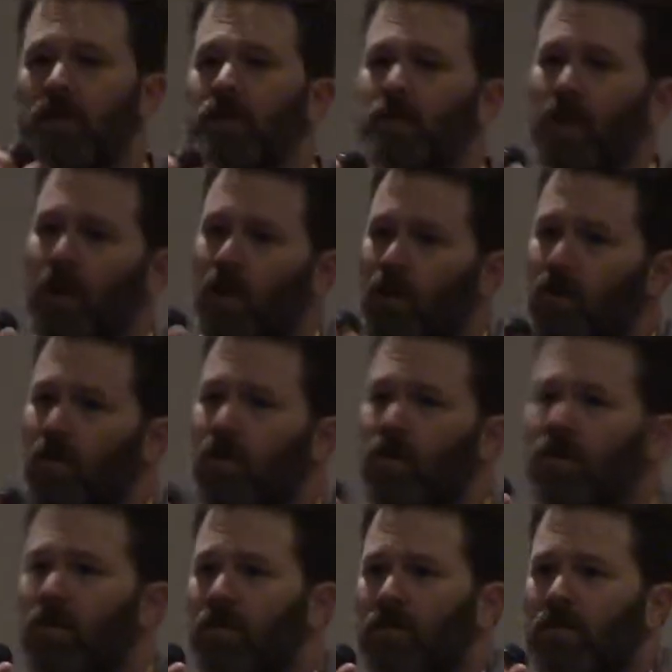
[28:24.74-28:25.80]
So
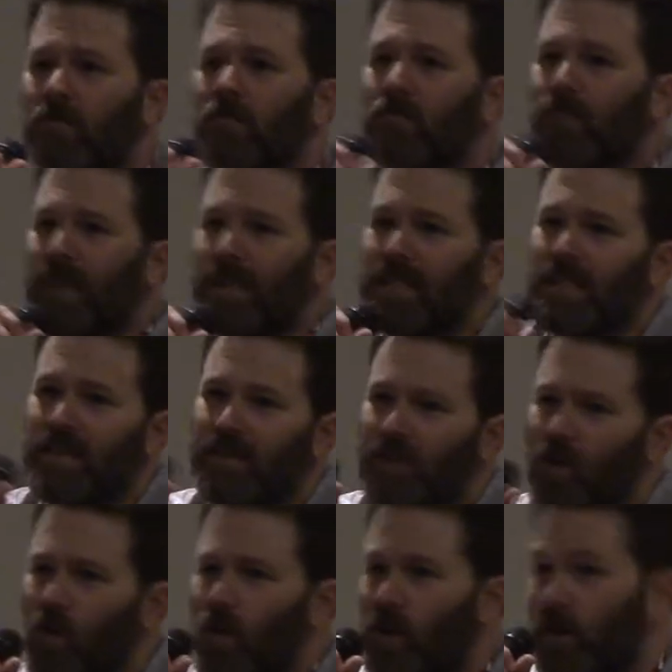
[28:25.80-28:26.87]
it makes it
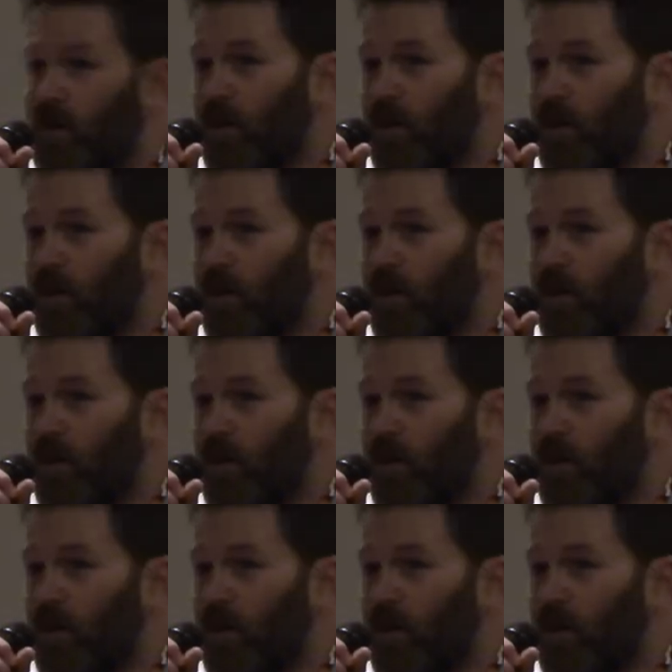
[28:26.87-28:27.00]
difficult when you